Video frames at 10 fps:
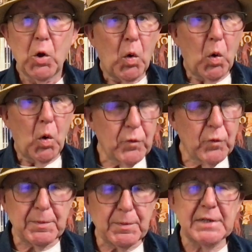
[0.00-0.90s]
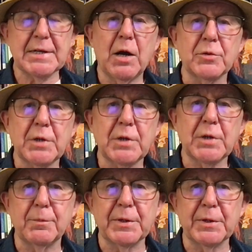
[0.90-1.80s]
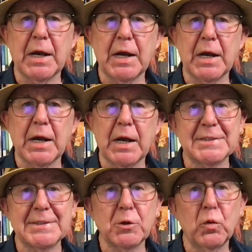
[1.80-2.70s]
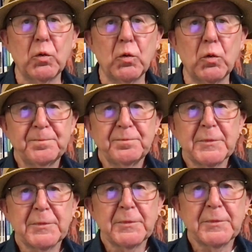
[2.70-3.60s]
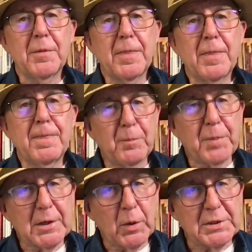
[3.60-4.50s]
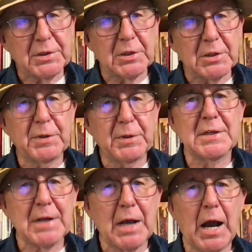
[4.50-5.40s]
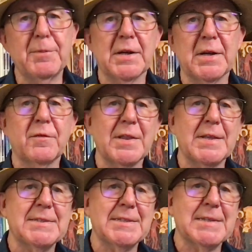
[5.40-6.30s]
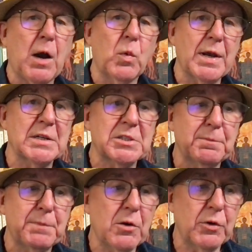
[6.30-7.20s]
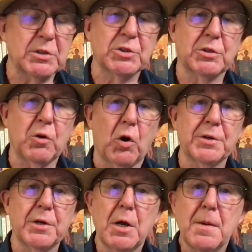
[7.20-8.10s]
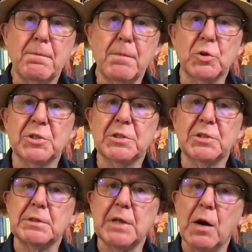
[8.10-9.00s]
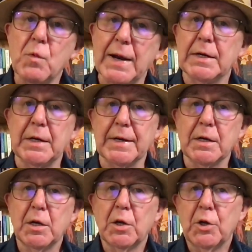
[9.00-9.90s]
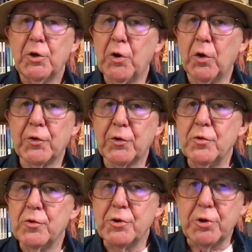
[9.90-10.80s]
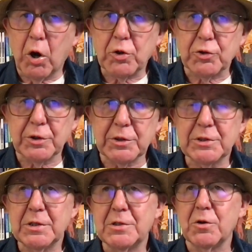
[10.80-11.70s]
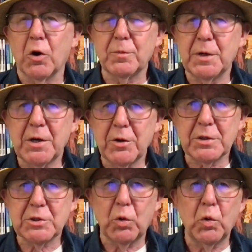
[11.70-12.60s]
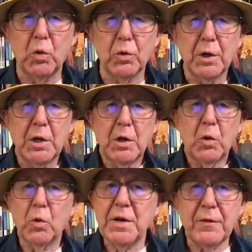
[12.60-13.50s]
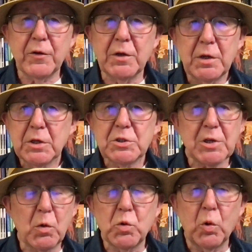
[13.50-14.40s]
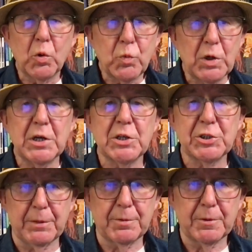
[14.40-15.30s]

All of which may sound a little bit kind of mystical, but not by coincidence, because I believe that this is how we experience God most directly, not through doctrines and dogma, not at all, or even so-called worship.